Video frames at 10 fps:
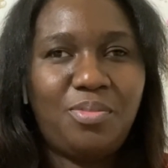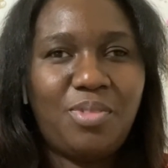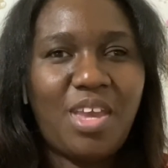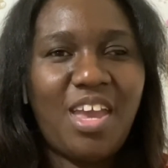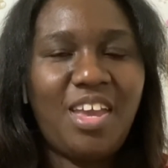
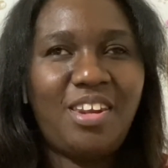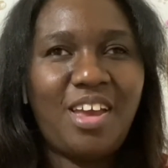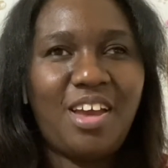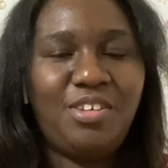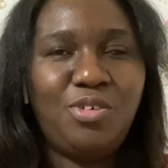And
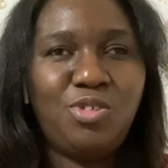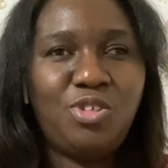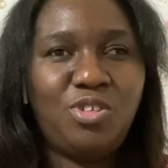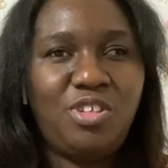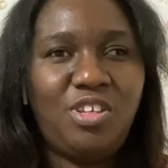I
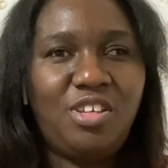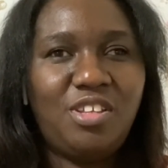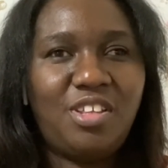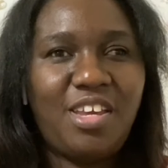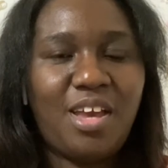usually,
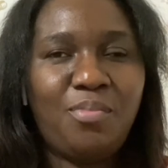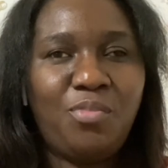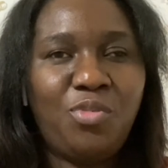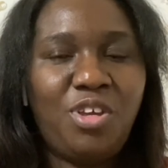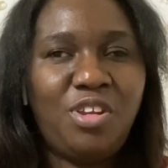like, I'm
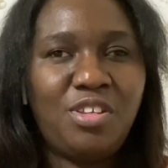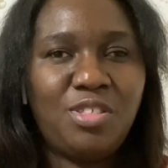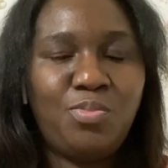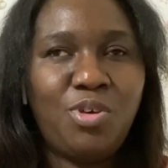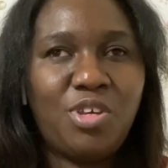reading this
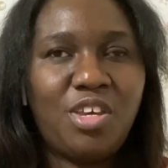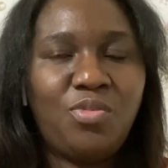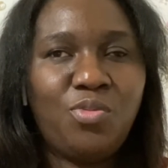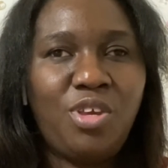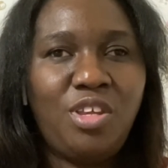book
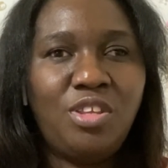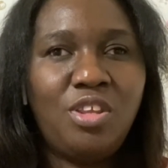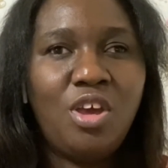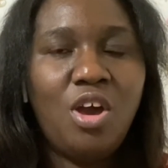and reading